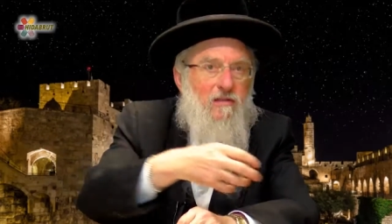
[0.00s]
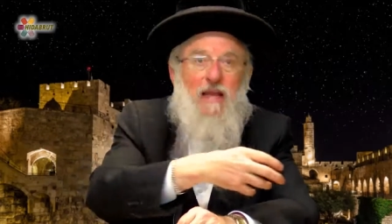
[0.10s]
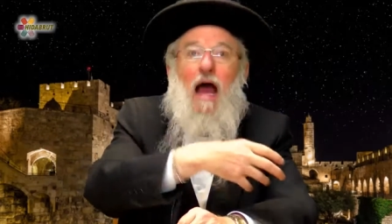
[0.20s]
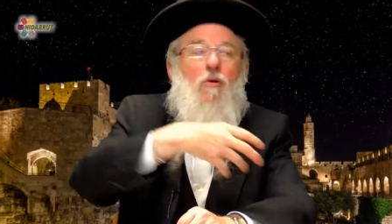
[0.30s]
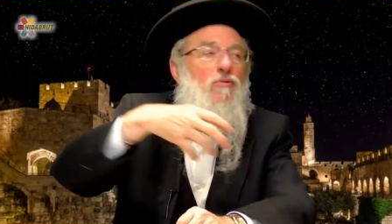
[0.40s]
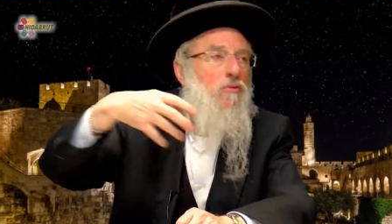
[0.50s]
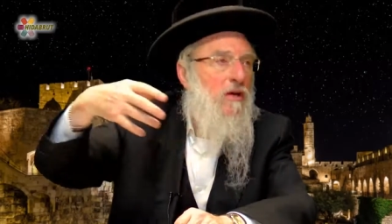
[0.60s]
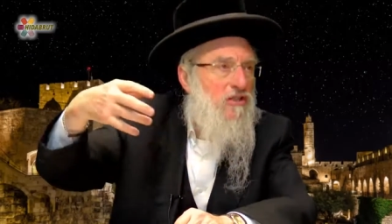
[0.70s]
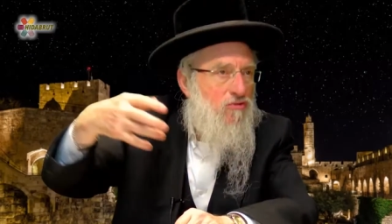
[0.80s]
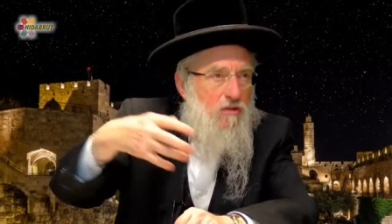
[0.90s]
down through
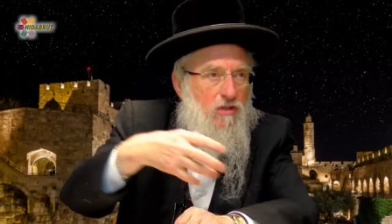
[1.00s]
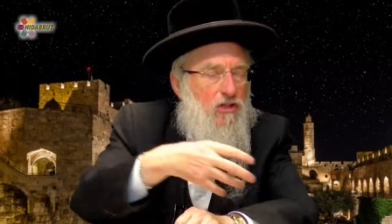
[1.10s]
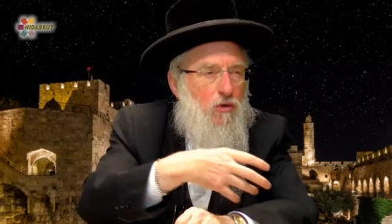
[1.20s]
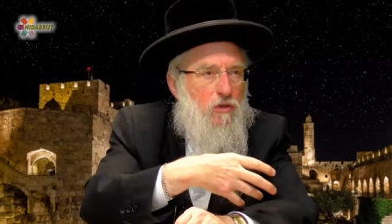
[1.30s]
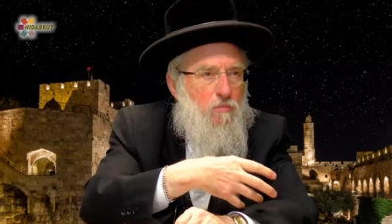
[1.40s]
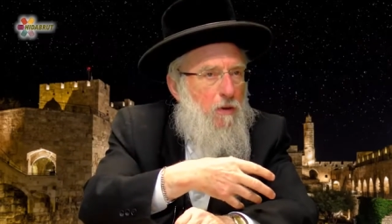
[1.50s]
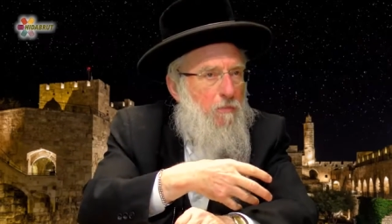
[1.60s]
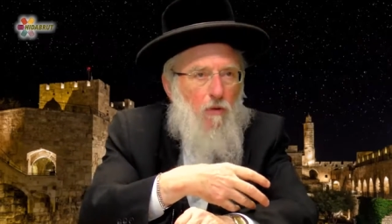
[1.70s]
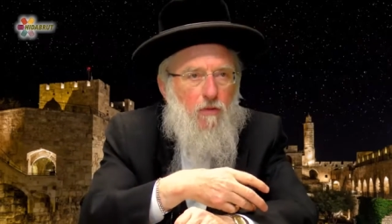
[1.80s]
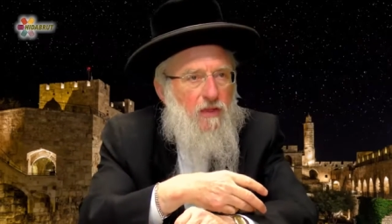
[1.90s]
history to the Jewish
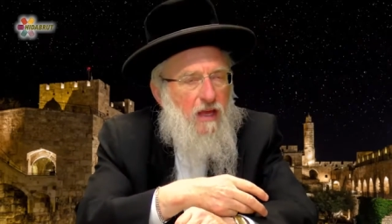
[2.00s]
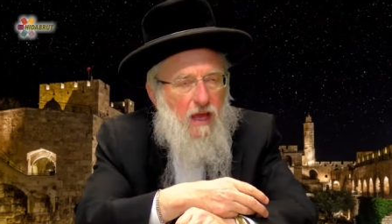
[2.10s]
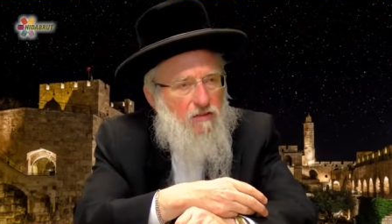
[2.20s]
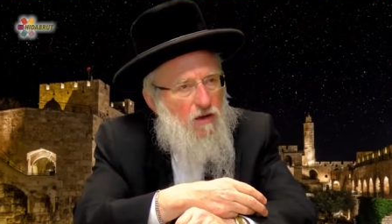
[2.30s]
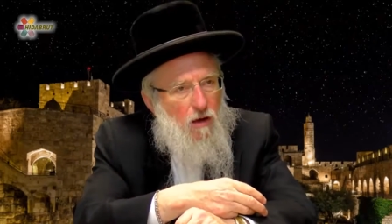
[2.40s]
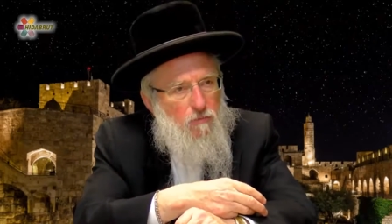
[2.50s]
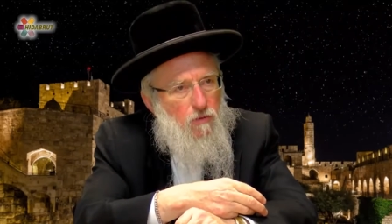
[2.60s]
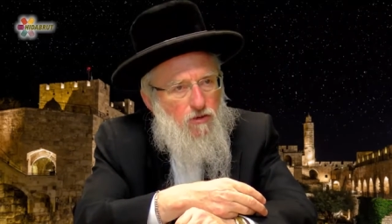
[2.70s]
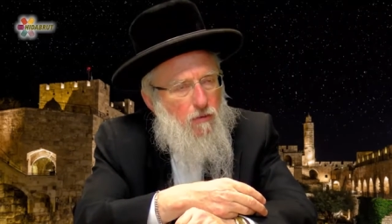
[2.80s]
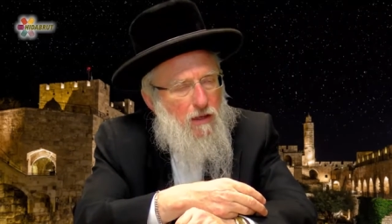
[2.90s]
people. They can't
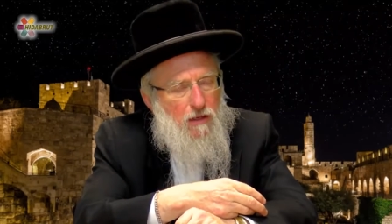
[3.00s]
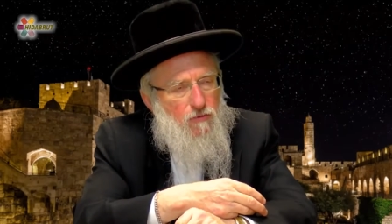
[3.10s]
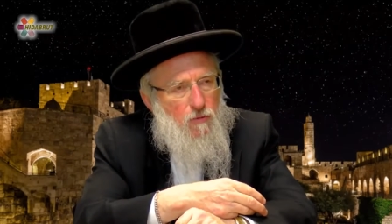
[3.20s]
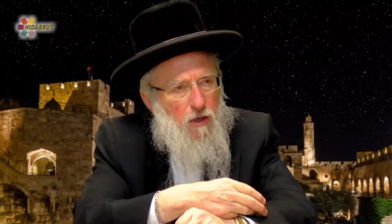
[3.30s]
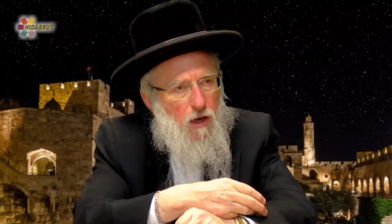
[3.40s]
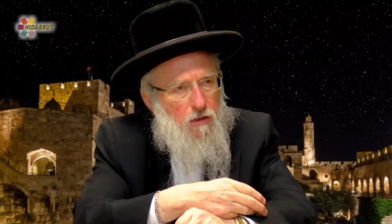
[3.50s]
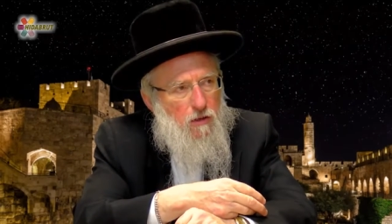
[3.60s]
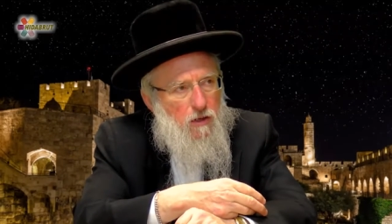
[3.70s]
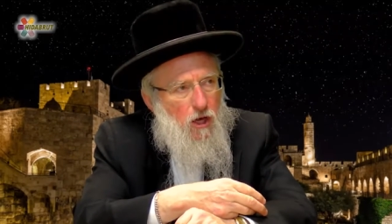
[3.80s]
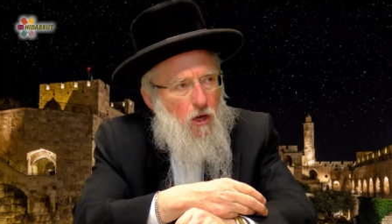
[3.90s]
come directly from God,
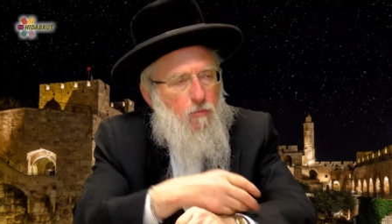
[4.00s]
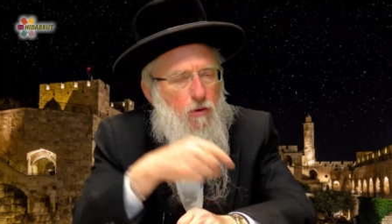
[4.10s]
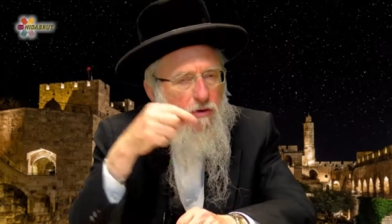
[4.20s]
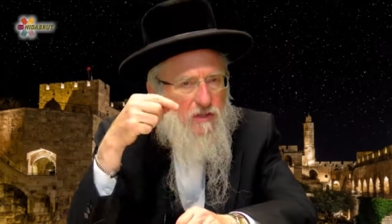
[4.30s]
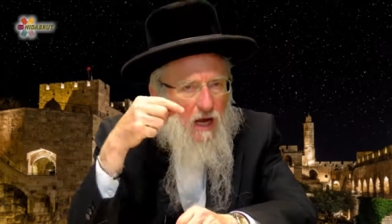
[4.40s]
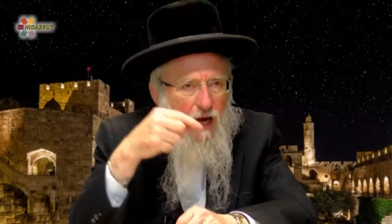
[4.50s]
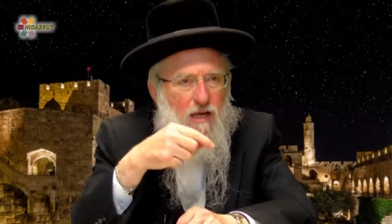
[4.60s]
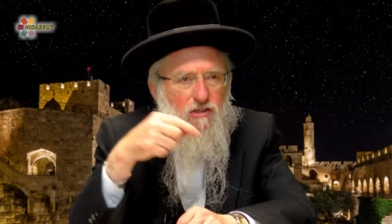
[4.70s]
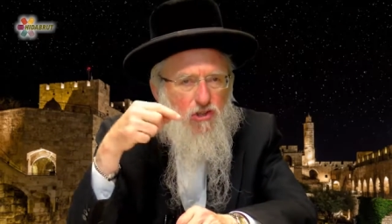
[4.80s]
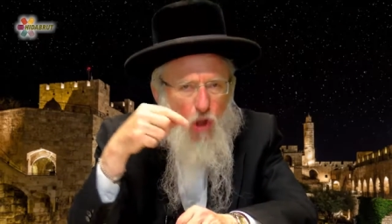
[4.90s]
because God
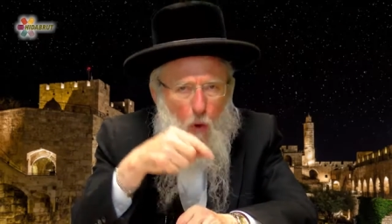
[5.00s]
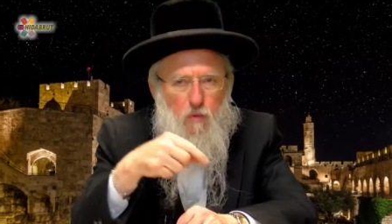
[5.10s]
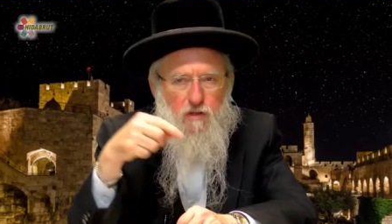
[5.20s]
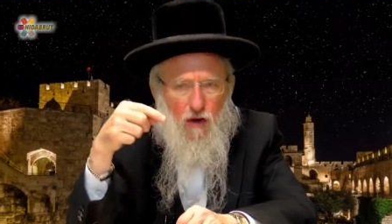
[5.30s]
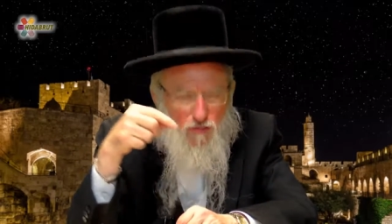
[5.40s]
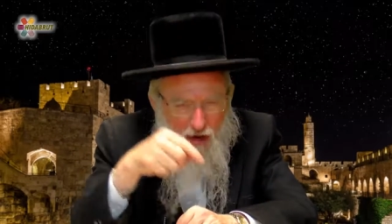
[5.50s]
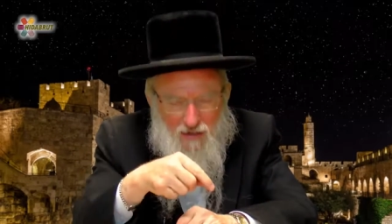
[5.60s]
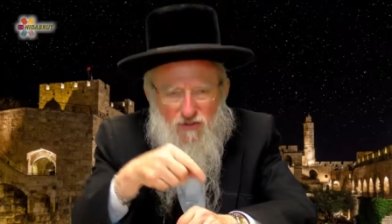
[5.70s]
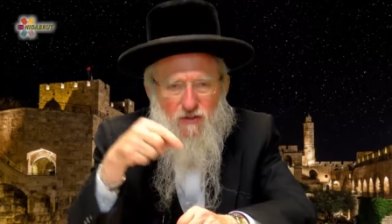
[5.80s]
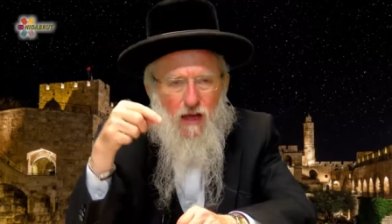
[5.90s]
has no
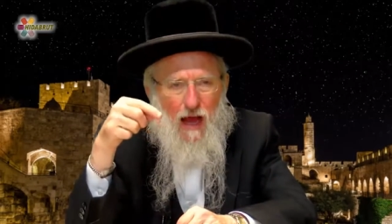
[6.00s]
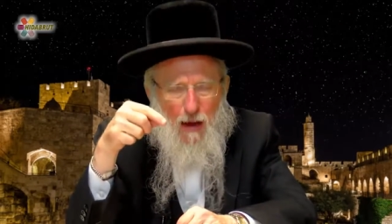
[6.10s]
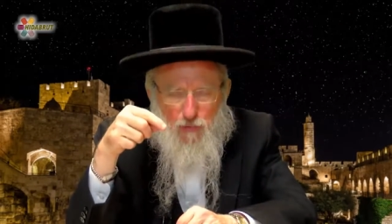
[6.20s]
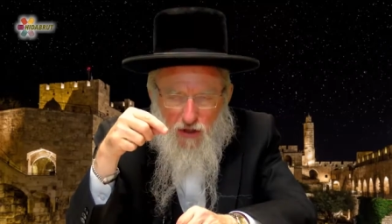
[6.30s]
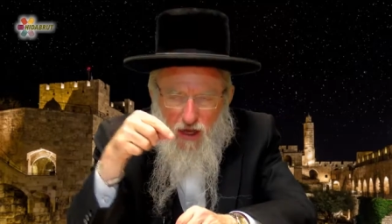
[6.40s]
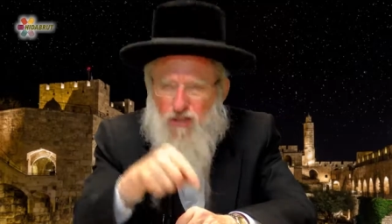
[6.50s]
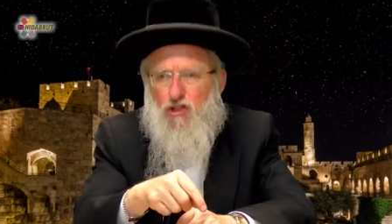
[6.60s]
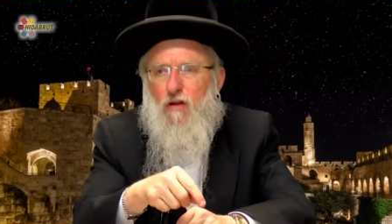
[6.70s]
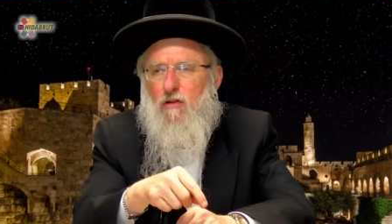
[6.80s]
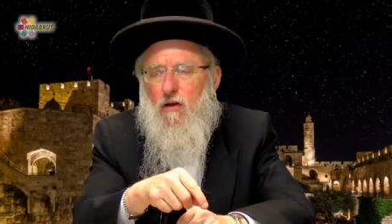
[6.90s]
direct
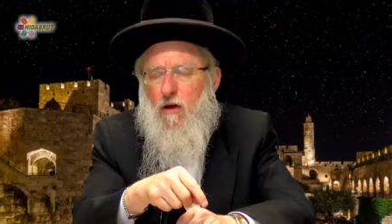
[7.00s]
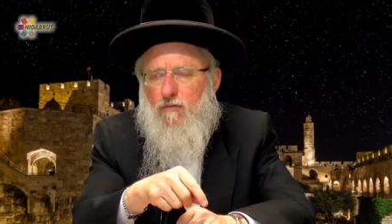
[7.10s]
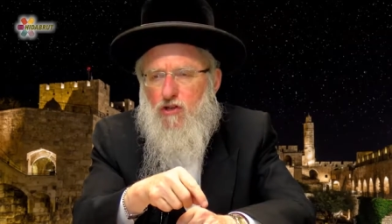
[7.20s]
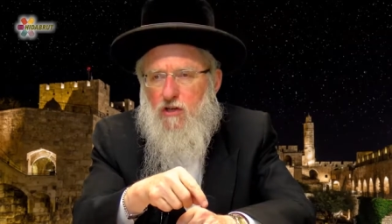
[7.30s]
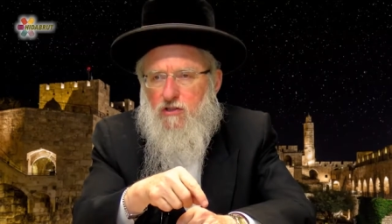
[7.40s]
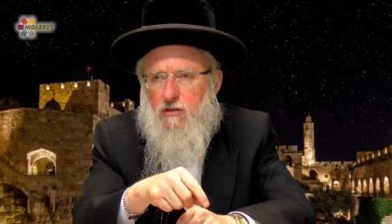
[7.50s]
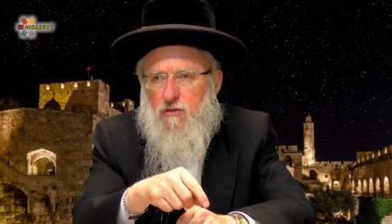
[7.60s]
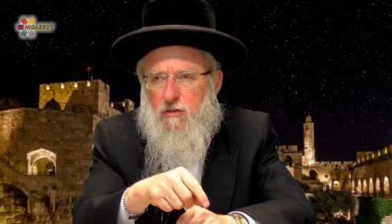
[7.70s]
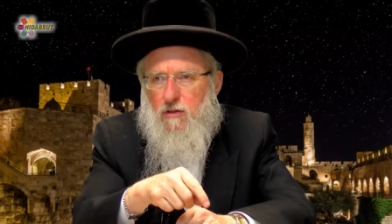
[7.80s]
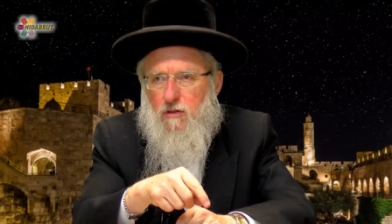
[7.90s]
application of justice.